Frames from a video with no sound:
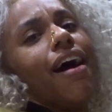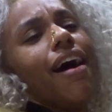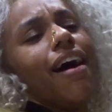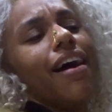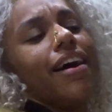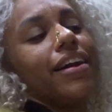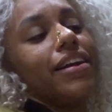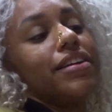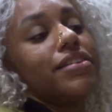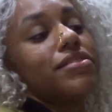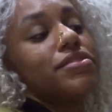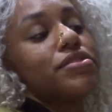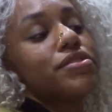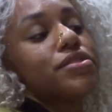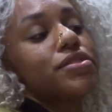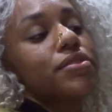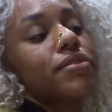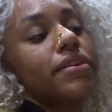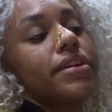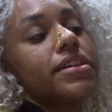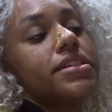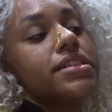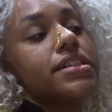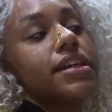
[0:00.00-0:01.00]
And it's just
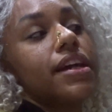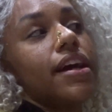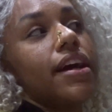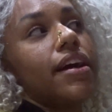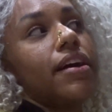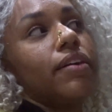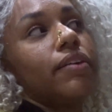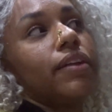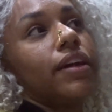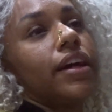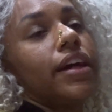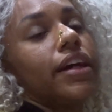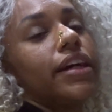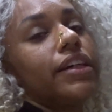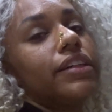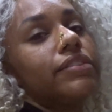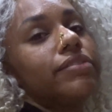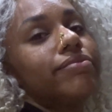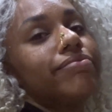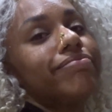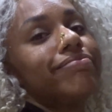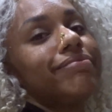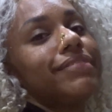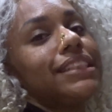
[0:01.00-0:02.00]
crazy how like
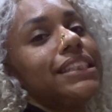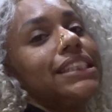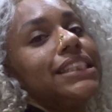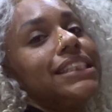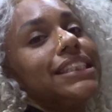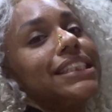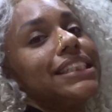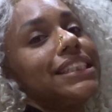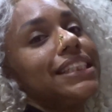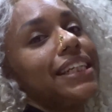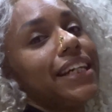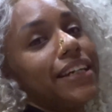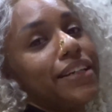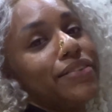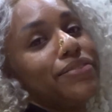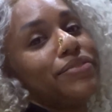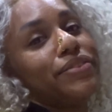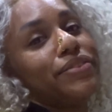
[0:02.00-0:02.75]
life